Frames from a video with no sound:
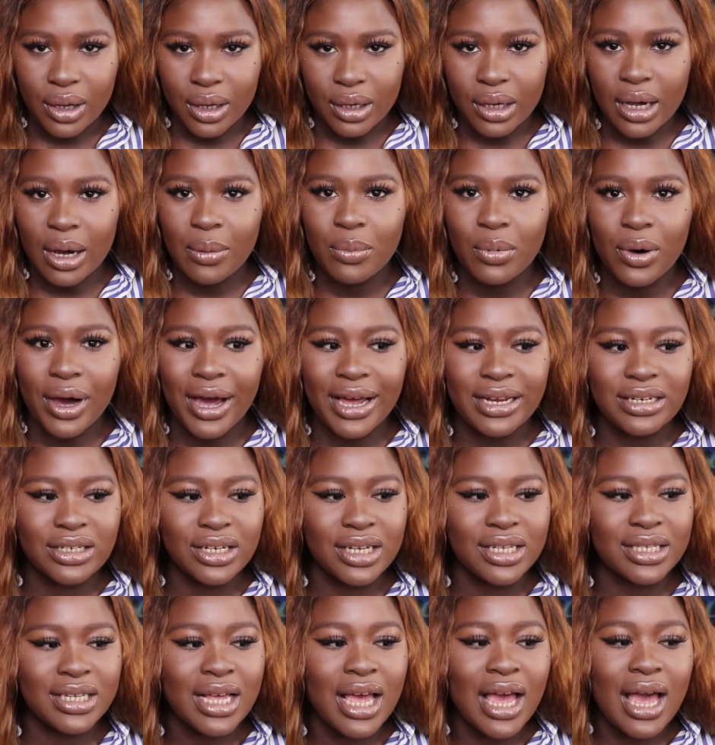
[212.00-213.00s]

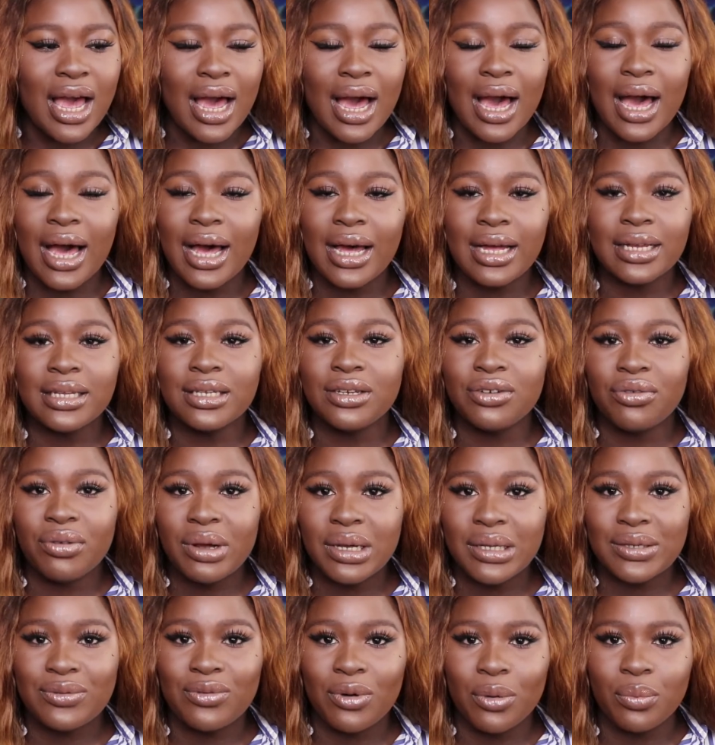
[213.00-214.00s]
carbohydrates, and the
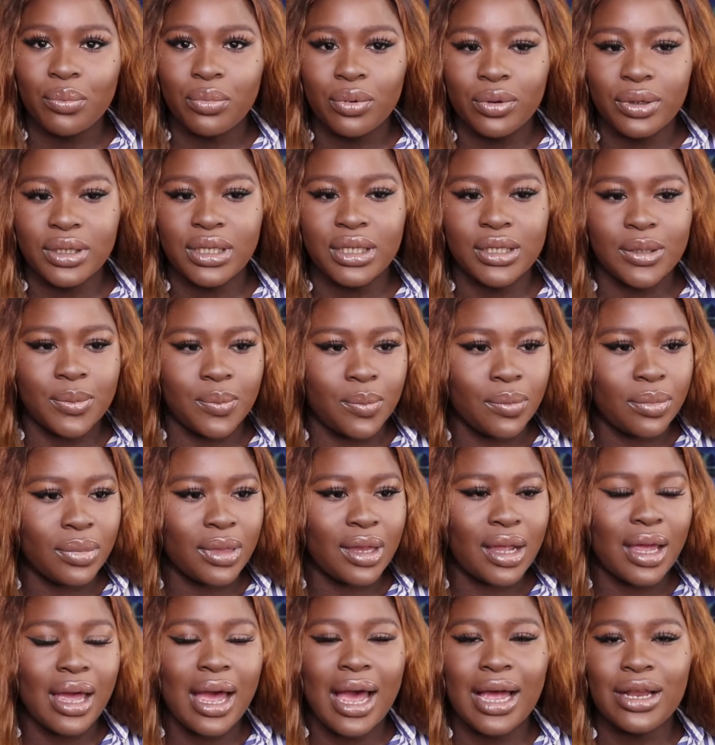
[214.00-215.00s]
rest from protein.
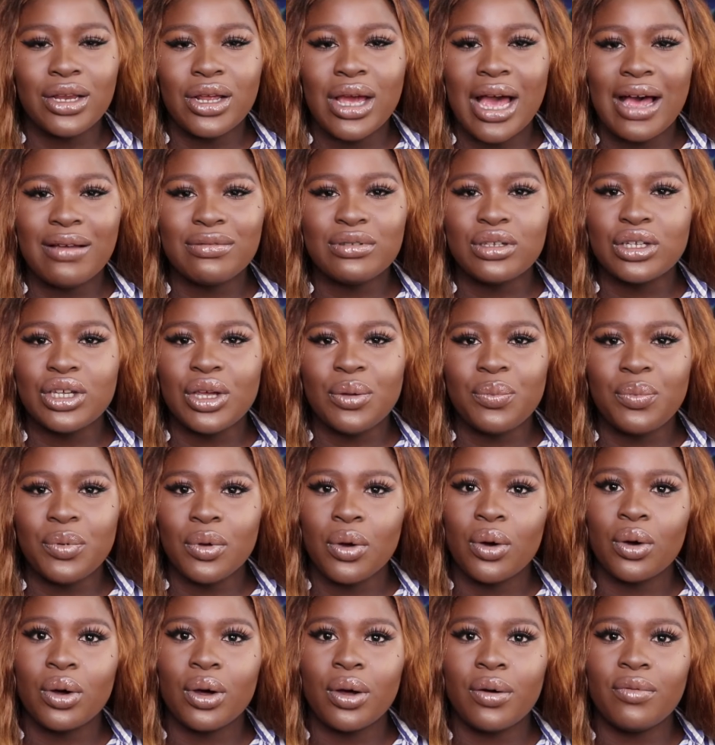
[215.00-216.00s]
And you have to keep
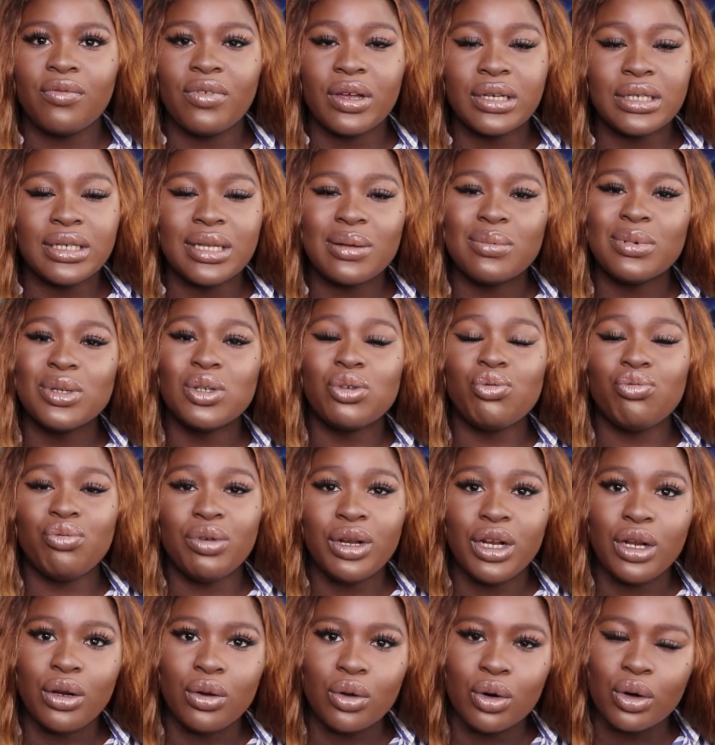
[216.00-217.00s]
your vegetables
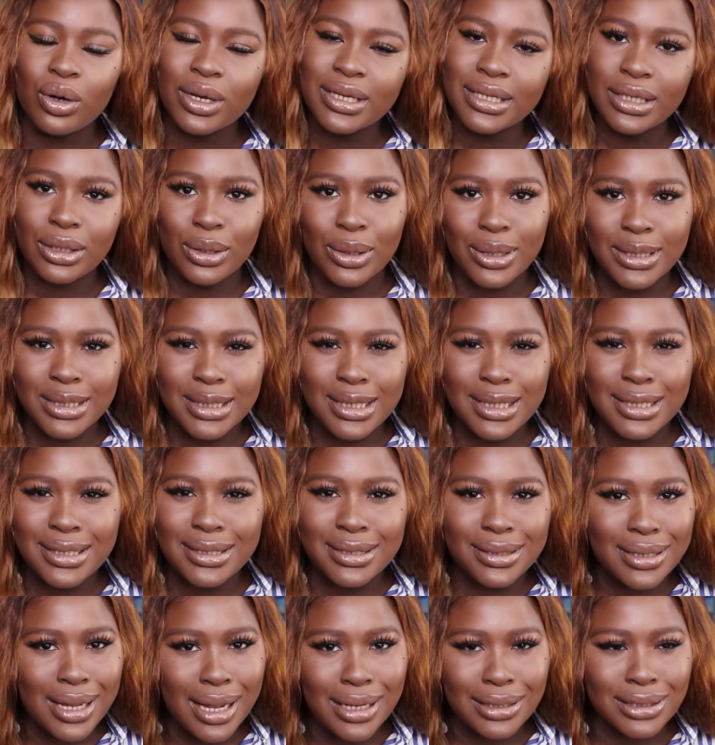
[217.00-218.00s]
really low because it contains
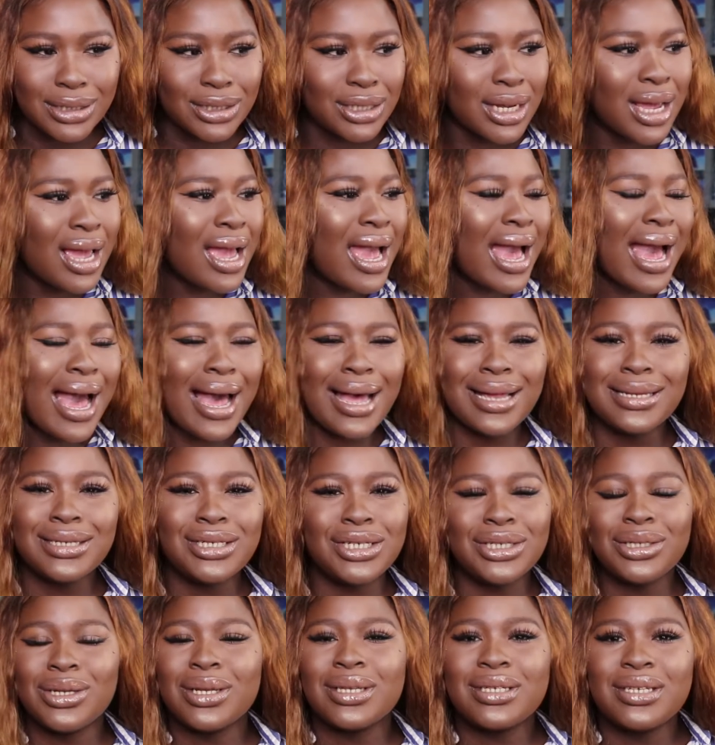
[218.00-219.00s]
starch. And
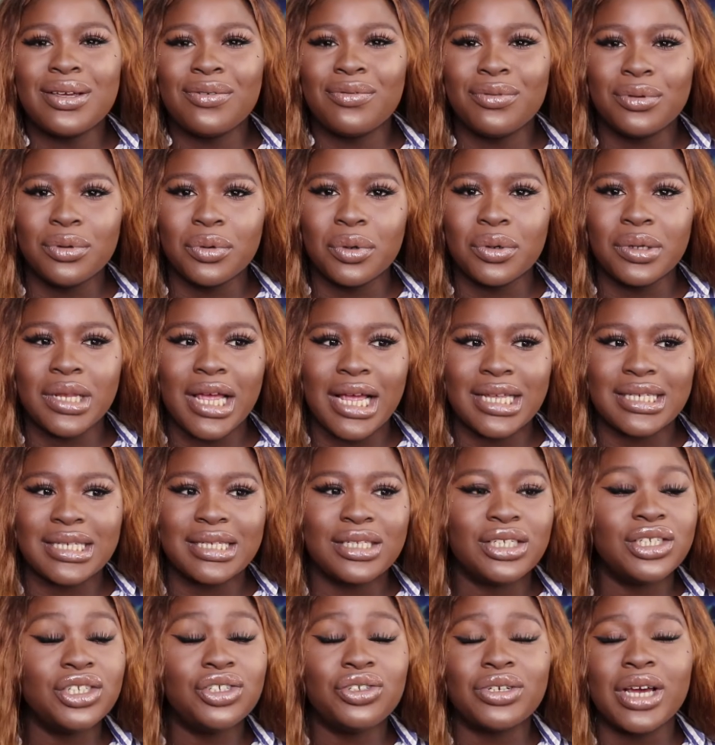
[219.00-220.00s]
she doesn't even know that.
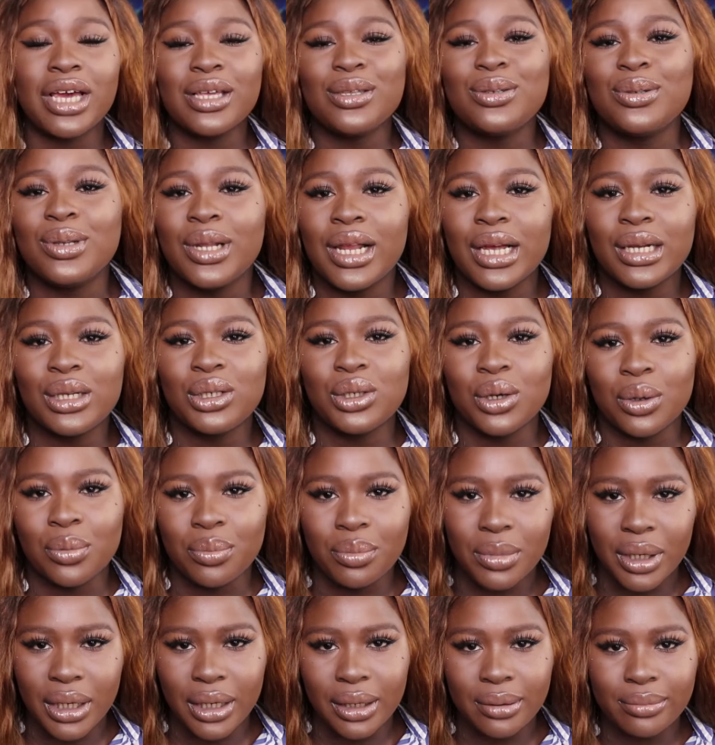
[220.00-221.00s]
She's trying to lecture
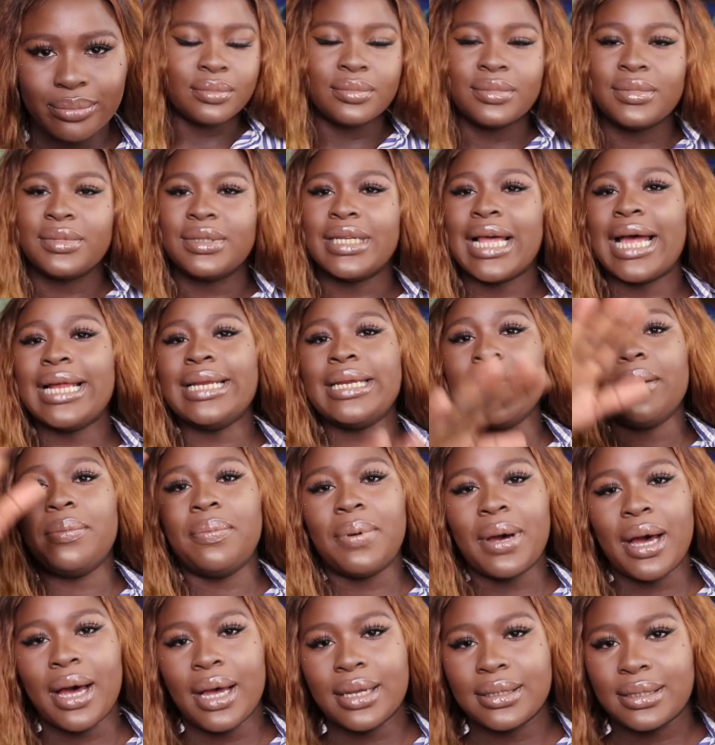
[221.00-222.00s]
me. That day
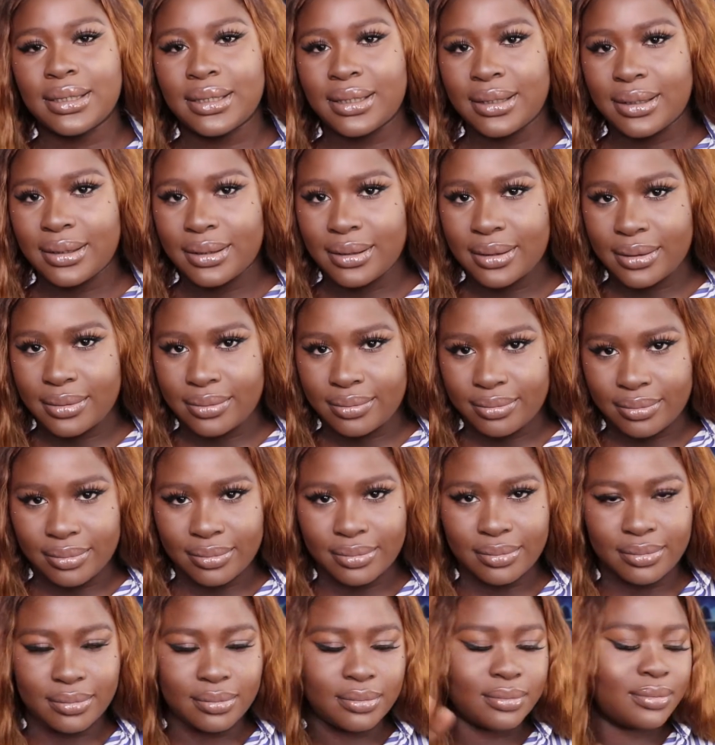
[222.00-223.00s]
passed.
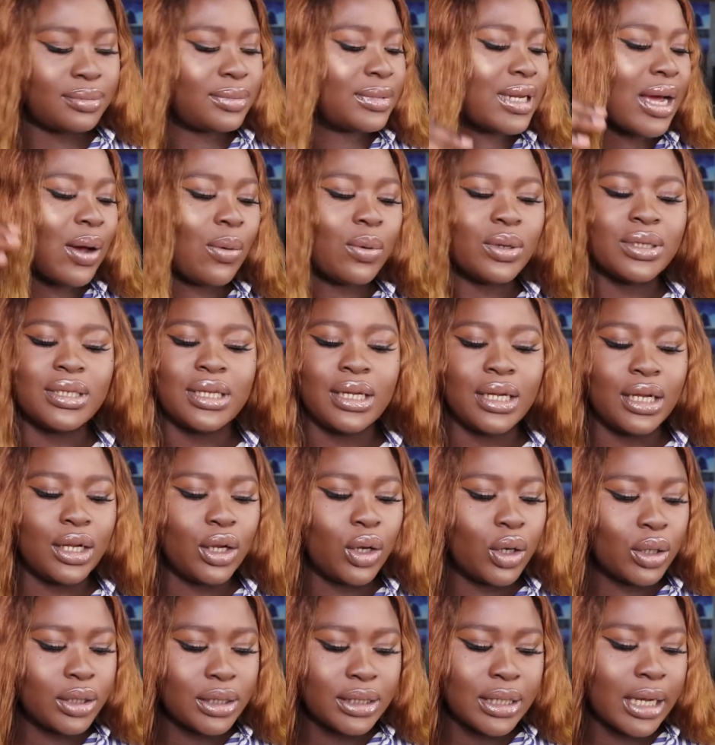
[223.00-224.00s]
That was a
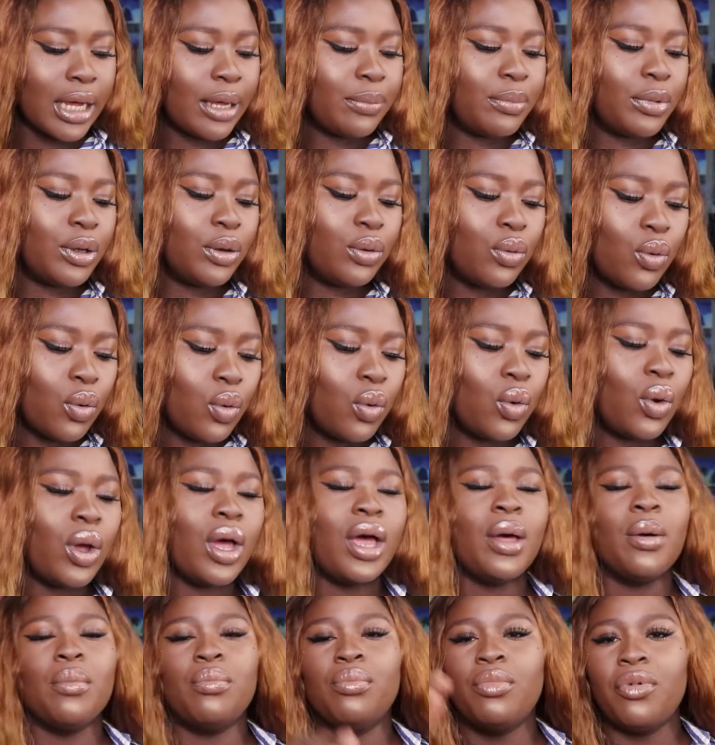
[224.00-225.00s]
long time ago.
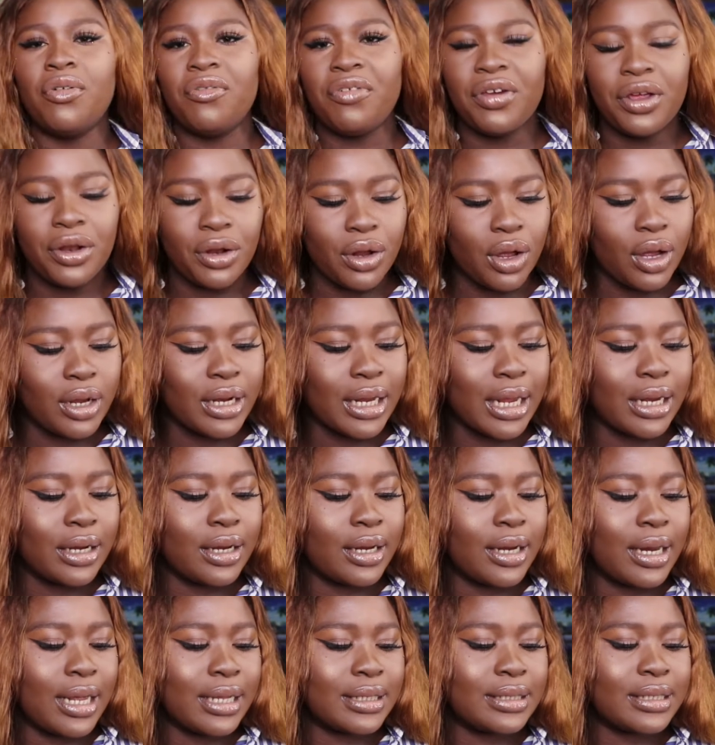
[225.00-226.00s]
Moving on,
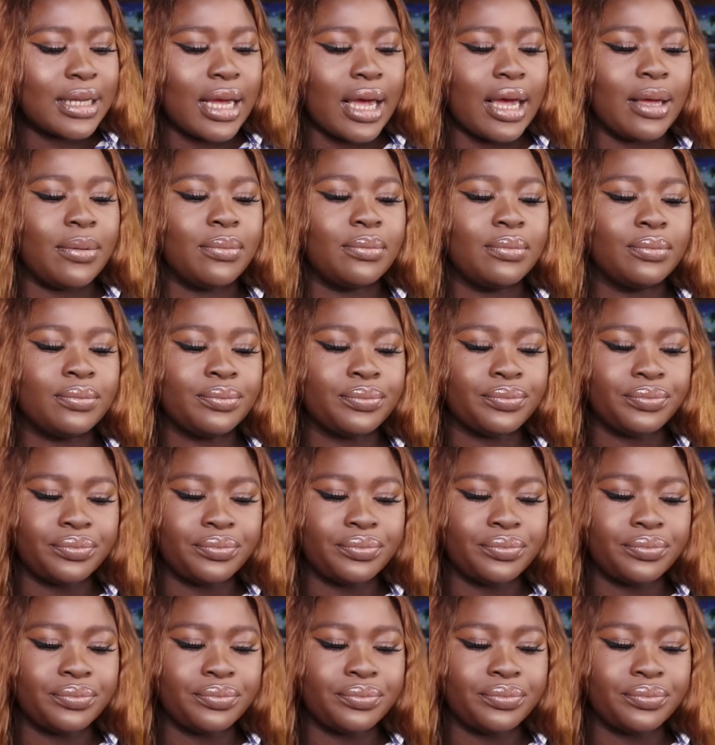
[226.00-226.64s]
another time,